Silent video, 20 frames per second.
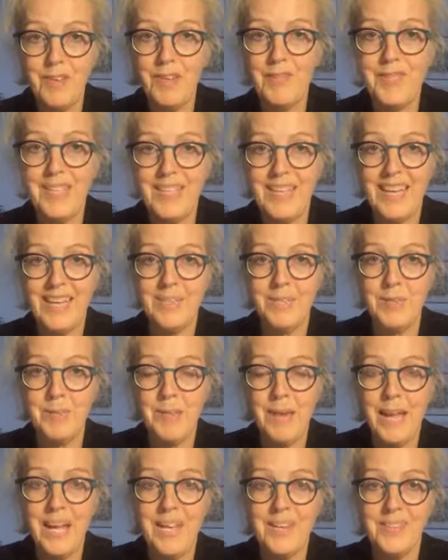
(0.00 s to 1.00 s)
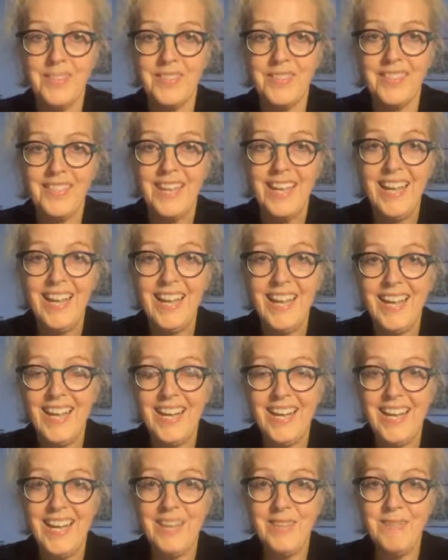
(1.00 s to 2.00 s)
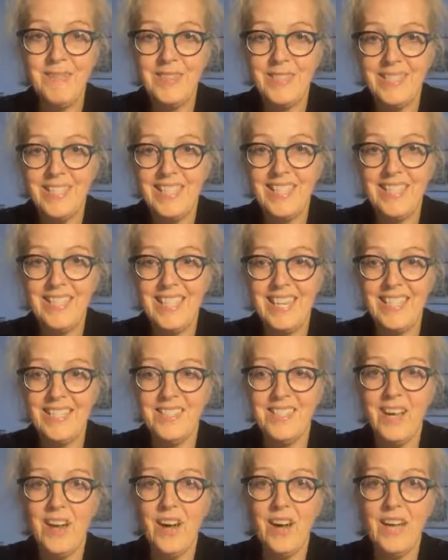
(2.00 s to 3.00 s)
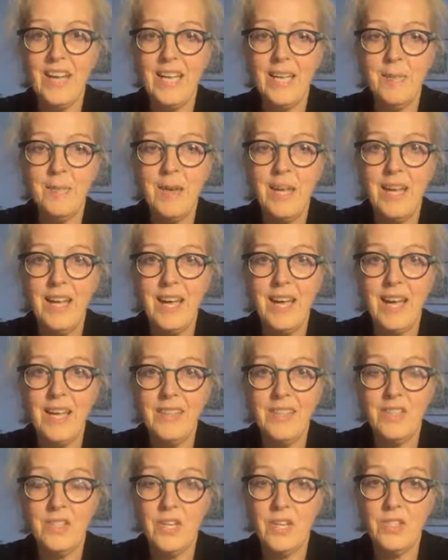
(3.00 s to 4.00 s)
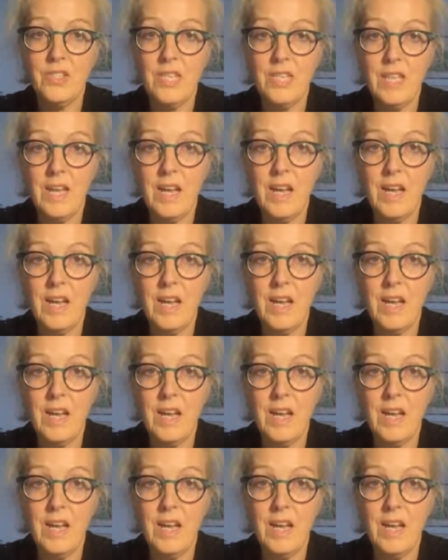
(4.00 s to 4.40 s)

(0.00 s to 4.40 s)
£50,000 since that time, and the judge